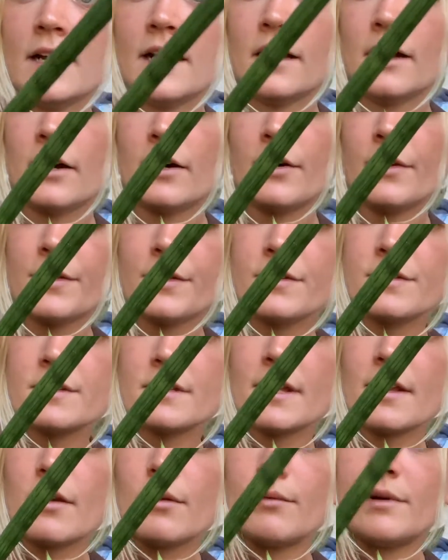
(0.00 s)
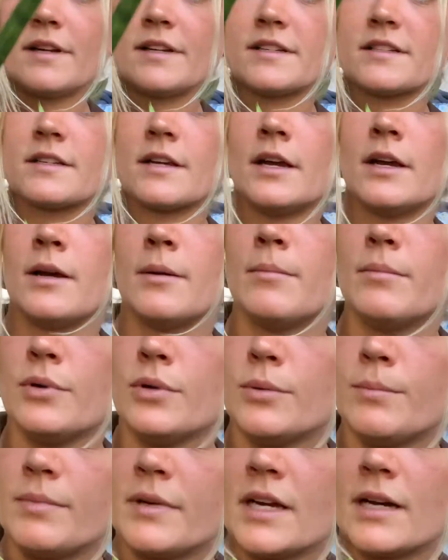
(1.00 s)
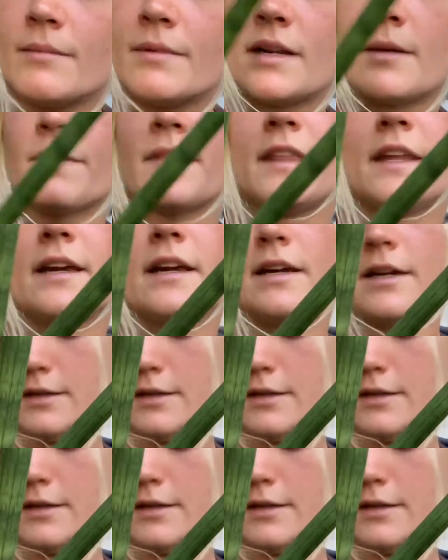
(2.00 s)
all those little ones, boop, coming up there